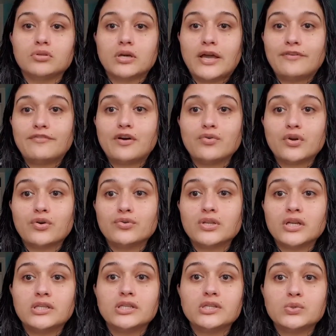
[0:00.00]
I found out
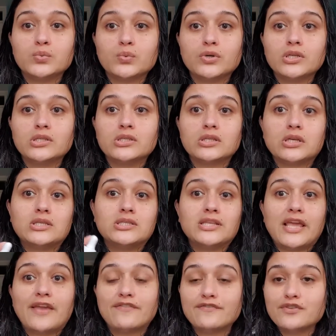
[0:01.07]
that this was
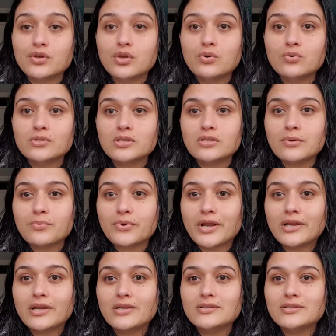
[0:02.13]
safe to use in the
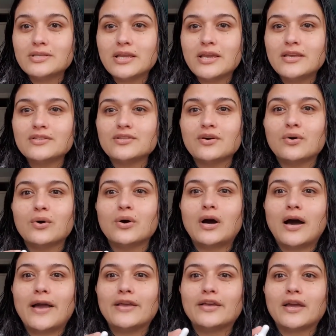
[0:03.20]
pregnancy so
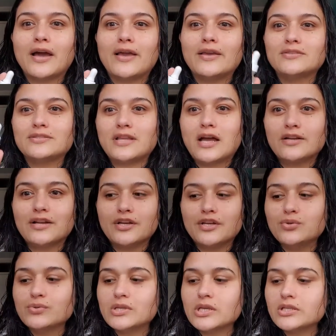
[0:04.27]
I, I started
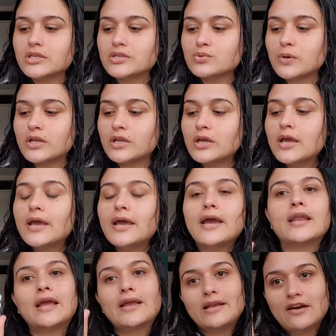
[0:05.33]
using this one
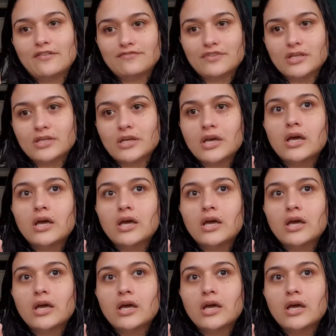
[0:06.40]
and I loved it.